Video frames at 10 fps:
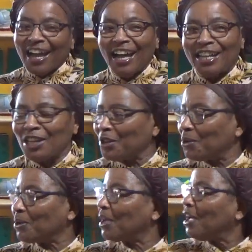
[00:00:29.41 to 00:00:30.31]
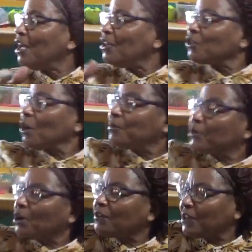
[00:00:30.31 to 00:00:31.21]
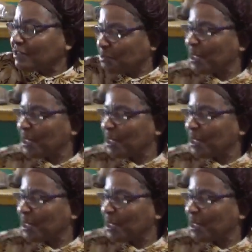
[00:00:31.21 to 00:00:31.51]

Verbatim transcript: Hallelujah. So observe us